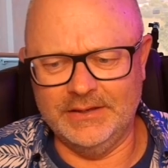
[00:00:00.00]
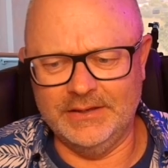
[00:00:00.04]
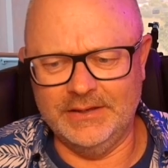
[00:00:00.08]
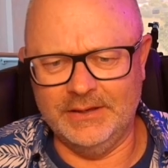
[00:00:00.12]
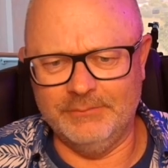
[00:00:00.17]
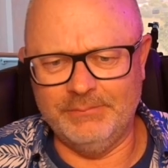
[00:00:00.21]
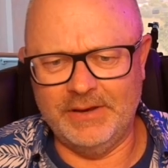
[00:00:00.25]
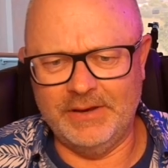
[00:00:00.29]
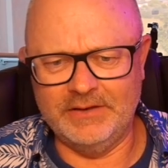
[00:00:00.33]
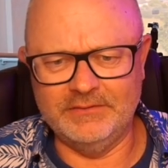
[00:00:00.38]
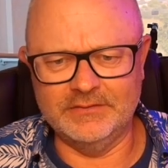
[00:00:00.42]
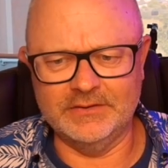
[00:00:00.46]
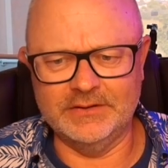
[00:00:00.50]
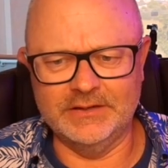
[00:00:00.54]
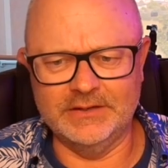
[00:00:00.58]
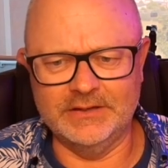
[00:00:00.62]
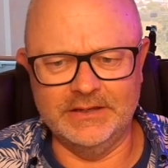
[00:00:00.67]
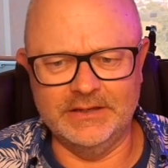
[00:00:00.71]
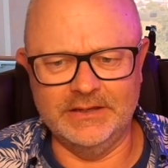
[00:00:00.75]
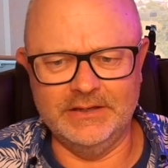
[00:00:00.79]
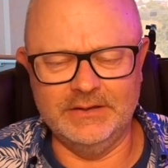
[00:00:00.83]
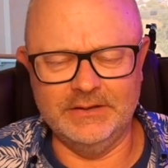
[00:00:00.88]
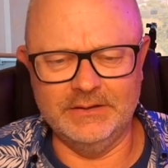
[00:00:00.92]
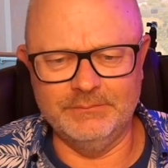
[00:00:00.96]

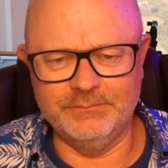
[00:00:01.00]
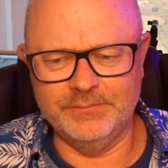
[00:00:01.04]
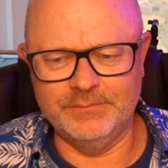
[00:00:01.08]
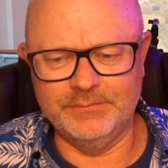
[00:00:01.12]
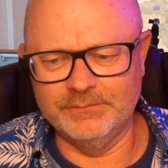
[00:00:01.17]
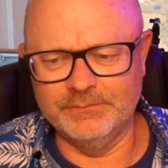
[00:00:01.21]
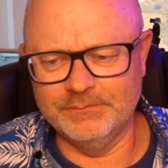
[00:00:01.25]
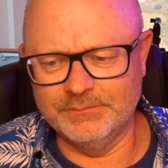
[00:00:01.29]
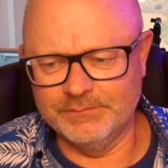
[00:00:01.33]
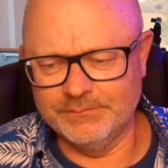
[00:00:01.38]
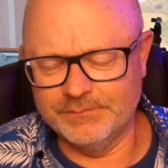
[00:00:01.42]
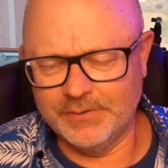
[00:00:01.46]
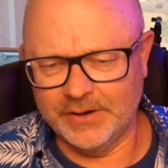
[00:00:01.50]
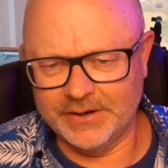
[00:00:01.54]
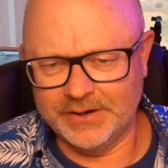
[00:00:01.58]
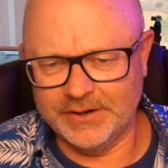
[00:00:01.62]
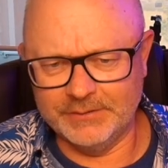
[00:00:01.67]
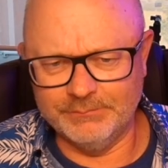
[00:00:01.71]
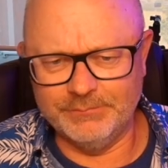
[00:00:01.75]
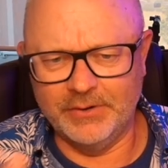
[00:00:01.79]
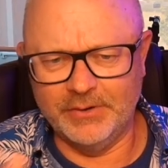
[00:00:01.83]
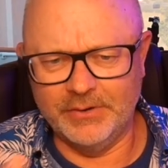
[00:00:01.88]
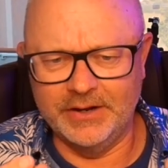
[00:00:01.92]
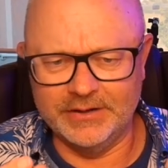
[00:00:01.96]
Basically, by
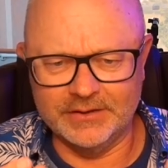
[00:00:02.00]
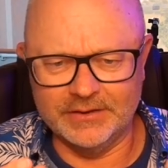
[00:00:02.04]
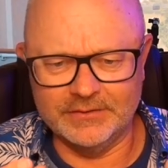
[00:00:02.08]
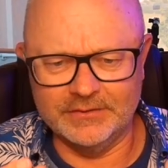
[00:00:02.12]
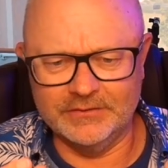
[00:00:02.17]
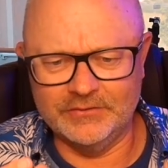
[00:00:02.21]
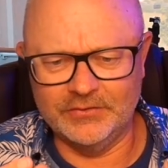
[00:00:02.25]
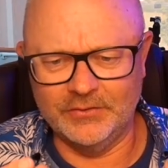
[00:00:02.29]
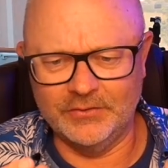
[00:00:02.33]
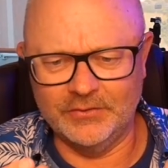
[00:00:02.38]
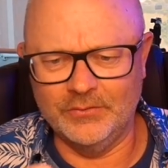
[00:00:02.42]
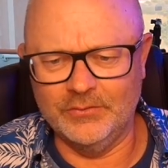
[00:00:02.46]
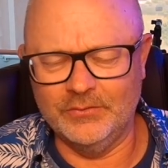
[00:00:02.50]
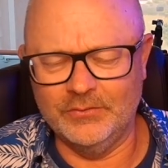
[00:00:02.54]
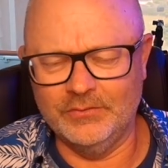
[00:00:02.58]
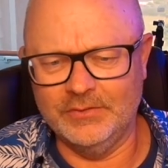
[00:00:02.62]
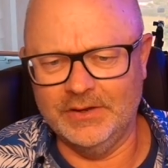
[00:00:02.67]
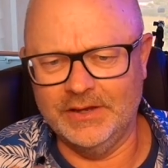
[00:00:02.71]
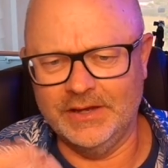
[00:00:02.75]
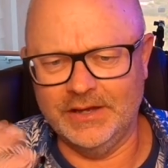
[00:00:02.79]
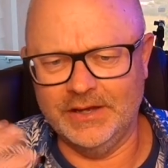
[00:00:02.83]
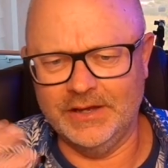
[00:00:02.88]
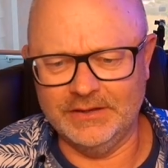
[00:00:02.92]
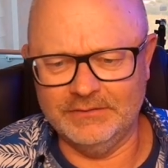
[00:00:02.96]
combining the
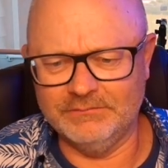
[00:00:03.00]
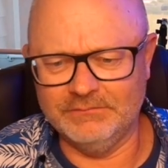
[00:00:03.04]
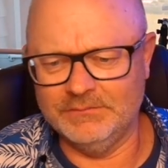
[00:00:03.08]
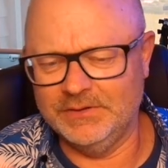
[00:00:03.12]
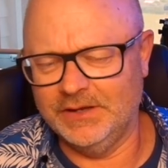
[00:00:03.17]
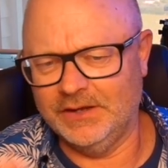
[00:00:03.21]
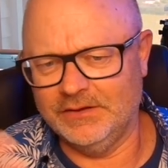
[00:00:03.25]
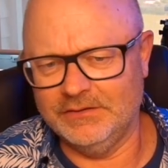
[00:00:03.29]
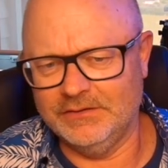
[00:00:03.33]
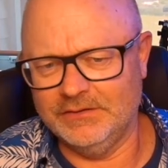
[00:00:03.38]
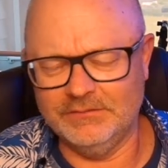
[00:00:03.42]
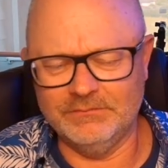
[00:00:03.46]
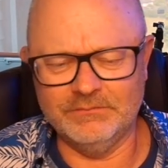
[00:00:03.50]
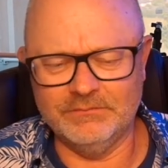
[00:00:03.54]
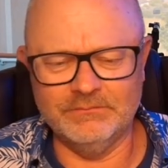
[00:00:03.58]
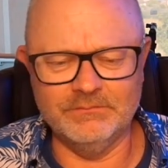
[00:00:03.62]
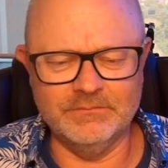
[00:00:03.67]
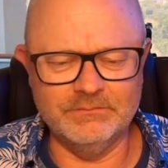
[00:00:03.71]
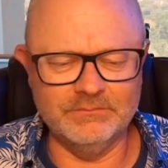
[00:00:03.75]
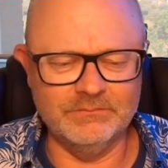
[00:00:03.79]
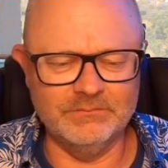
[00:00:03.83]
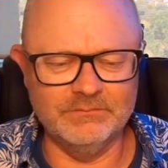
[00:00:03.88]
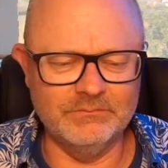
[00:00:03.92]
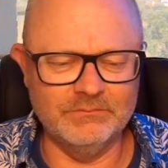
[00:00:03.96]
two,
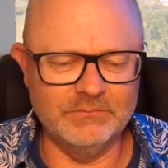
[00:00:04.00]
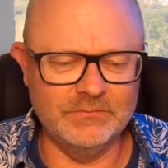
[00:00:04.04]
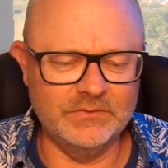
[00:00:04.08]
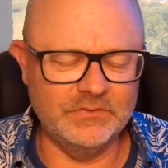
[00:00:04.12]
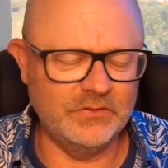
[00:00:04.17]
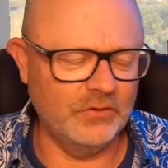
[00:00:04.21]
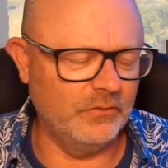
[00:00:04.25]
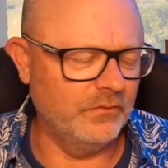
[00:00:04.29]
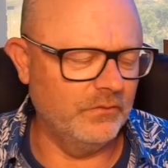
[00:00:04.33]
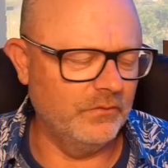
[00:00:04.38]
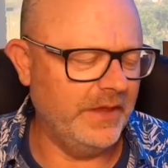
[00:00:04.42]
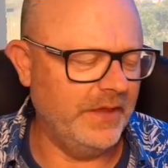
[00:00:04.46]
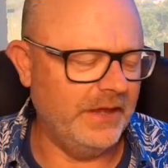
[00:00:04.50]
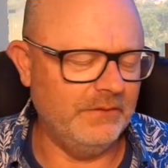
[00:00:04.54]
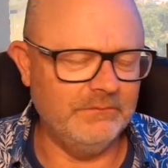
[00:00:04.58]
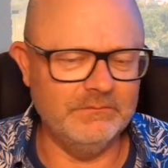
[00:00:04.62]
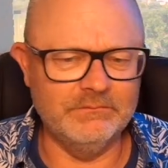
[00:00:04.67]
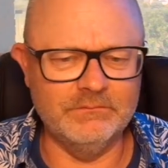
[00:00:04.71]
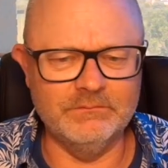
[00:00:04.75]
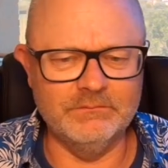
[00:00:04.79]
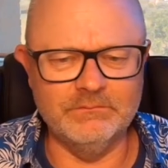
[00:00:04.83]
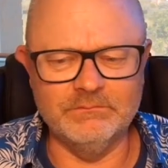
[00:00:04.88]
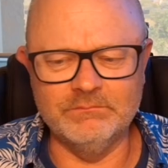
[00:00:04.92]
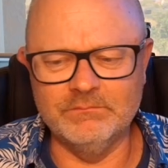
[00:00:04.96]
you solve that
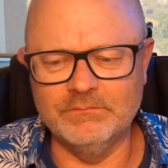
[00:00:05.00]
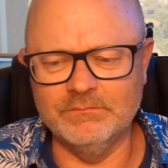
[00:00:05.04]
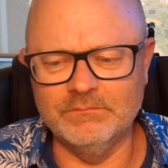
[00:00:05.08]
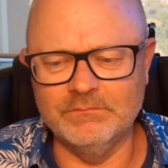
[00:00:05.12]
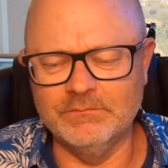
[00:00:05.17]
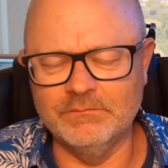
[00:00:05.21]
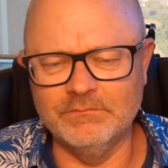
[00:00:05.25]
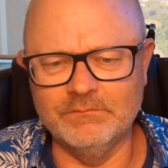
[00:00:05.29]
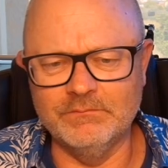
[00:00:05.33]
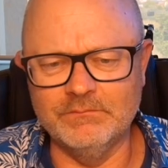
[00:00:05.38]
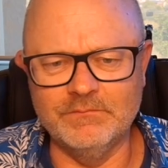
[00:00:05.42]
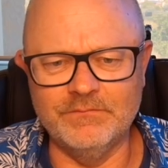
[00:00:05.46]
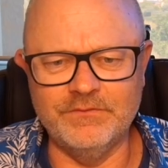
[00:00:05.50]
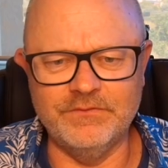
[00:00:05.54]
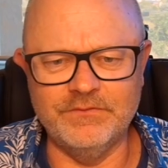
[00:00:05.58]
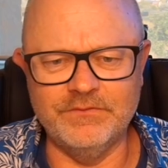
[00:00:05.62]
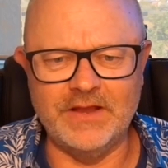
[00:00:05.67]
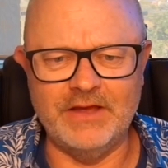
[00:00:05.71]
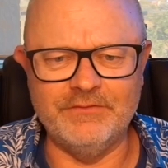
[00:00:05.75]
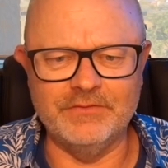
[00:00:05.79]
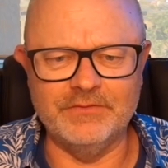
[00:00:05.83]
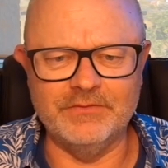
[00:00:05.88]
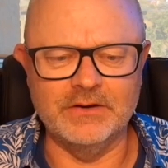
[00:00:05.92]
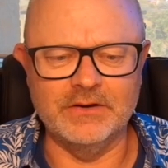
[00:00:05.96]

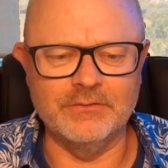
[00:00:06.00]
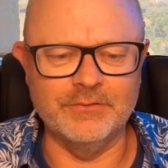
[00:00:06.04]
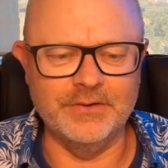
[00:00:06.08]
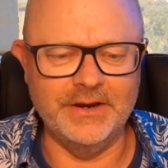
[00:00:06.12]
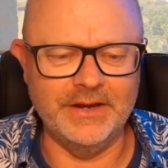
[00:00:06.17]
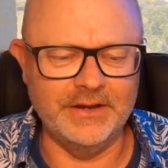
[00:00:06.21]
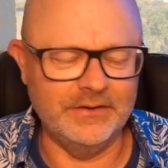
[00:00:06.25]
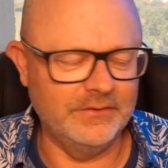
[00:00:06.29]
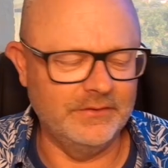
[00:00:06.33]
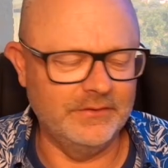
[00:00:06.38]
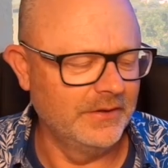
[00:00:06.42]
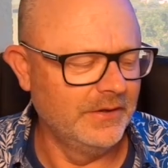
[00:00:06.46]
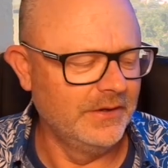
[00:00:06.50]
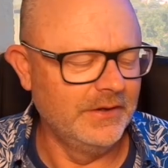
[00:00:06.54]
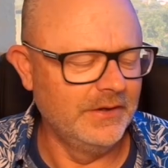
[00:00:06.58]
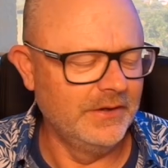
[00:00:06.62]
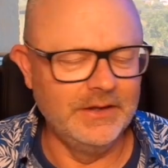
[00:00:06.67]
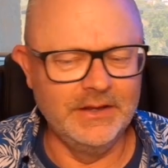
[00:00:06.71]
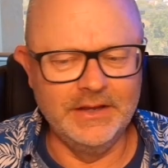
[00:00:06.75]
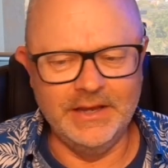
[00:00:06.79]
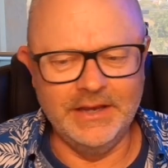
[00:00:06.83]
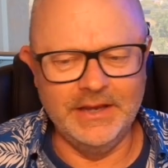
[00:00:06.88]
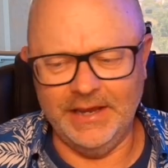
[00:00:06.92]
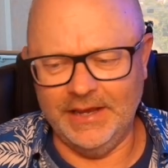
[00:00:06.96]
fluffing around.
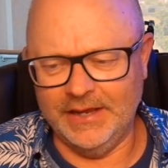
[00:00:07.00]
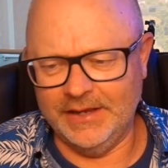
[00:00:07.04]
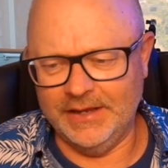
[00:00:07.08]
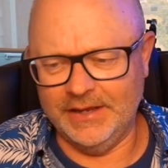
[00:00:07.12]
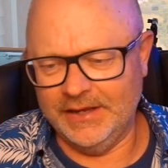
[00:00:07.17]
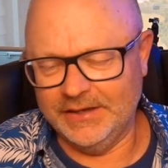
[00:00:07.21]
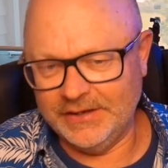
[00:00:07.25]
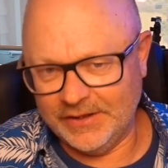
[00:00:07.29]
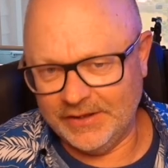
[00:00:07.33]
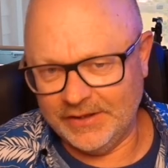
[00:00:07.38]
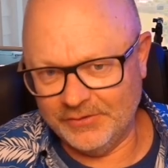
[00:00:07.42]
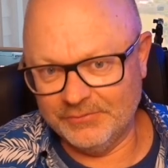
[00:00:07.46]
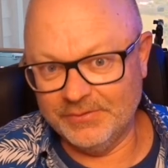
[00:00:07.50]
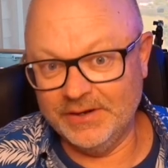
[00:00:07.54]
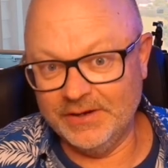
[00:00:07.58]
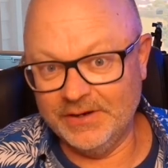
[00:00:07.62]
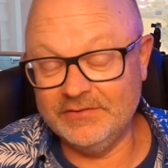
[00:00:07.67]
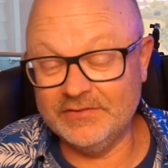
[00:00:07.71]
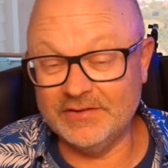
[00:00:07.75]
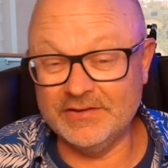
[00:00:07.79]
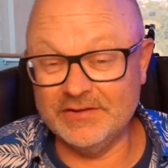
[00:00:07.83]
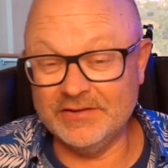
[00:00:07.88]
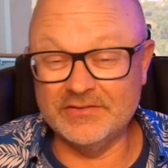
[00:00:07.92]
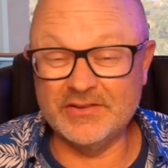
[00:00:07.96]
Another
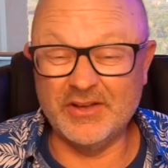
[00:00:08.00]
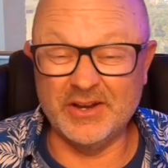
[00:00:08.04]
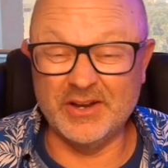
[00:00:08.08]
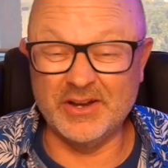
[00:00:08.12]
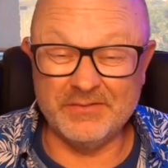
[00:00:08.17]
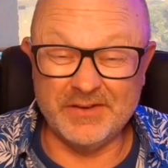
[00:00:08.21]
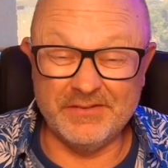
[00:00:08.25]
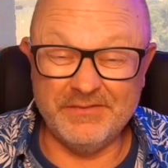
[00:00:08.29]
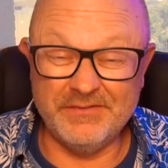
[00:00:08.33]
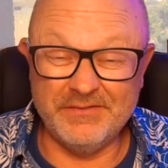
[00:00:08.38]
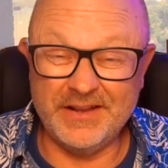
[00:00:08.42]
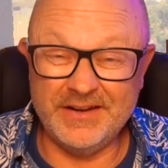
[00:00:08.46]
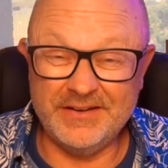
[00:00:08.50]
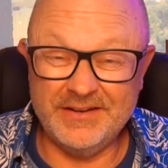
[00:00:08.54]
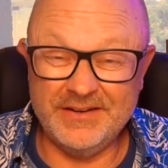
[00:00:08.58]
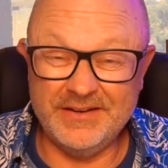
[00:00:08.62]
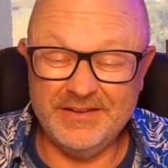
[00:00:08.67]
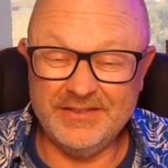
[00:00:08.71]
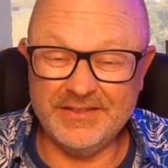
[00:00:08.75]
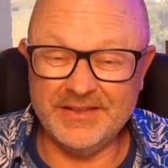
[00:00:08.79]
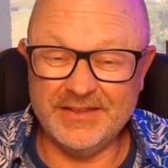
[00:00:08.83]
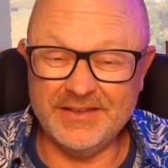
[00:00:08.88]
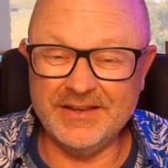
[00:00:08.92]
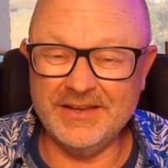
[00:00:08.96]
reason is kind of a
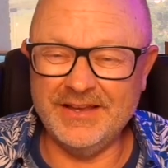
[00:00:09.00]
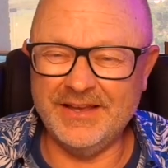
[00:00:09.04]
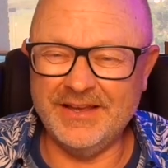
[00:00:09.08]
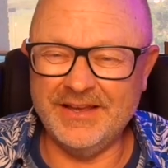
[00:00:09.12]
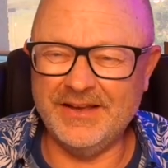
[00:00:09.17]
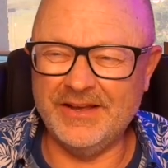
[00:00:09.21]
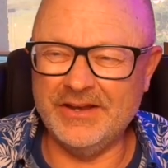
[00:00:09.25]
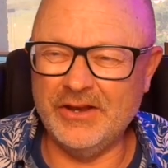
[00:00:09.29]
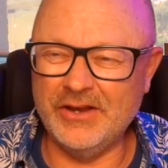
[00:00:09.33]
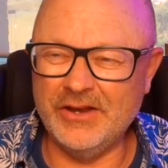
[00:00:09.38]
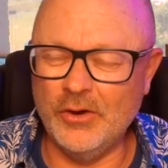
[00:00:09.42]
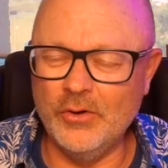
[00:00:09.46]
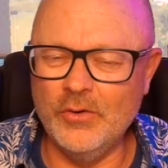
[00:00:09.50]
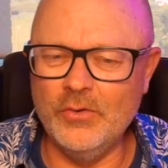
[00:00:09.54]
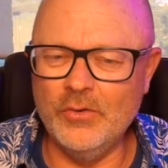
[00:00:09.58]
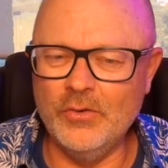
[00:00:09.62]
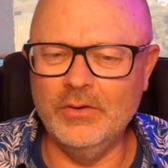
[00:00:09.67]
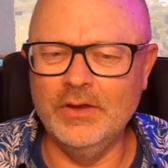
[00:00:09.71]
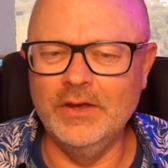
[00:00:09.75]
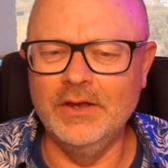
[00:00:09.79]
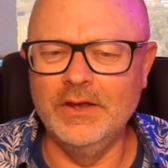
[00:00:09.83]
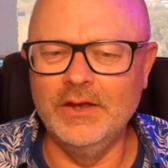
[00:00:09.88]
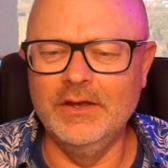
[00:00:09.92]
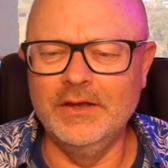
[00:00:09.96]
vanity thing. I
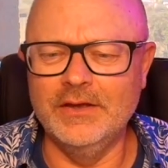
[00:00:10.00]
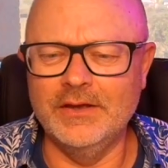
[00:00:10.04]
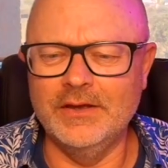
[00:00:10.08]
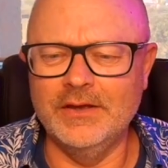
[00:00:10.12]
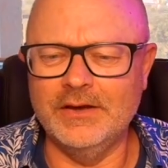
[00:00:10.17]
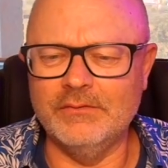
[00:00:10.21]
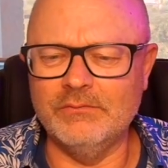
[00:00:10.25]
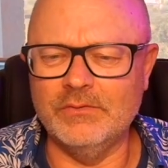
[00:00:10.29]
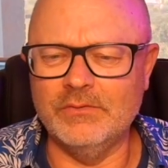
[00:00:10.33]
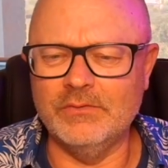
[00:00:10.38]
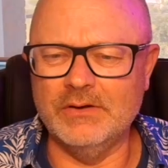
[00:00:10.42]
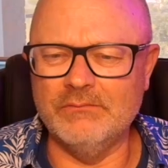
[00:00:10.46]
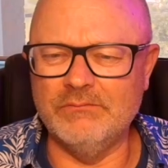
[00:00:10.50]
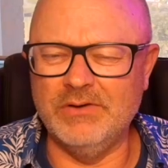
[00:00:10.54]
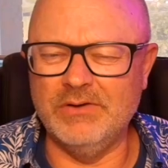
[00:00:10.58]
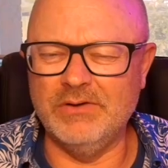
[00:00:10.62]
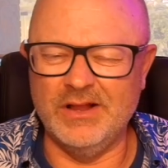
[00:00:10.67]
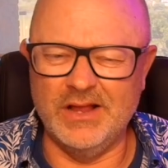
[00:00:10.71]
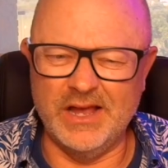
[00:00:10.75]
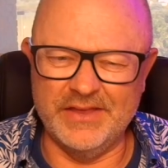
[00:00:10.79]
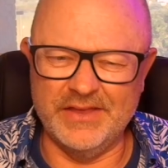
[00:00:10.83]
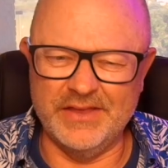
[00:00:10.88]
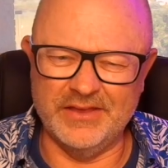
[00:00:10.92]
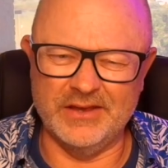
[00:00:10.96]
know,
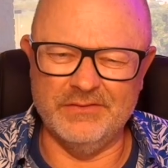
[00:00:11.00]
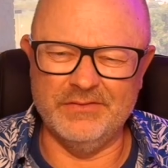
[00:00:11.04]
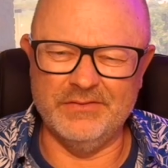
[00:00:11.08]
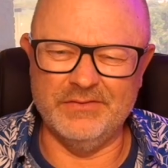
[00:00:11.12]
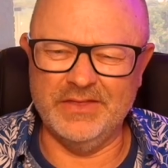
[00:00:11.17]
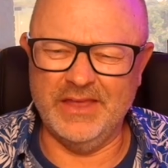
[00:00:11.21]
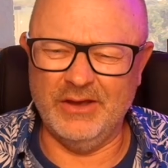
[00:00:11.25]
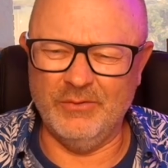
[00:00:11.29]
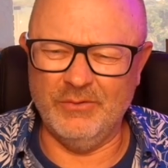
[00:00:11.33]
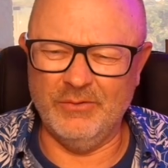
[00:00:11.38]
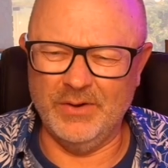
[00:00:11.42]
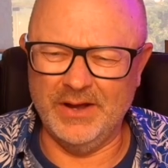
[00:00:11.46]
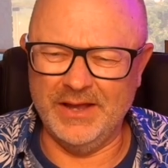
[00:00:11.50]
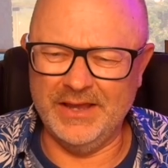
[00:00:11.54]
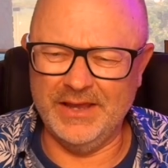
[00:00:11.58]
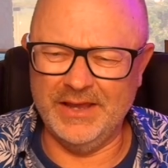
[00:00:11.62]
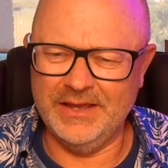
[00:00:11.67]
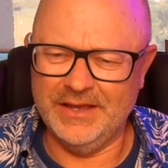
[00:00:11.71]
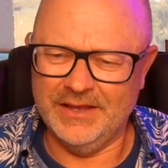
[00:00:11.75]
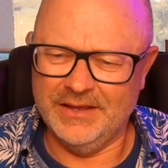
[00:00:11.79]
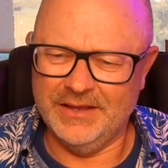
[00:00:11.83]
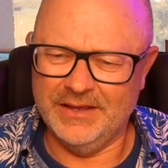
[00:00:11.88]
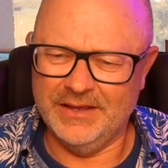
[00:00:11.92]
well, I think of it that way,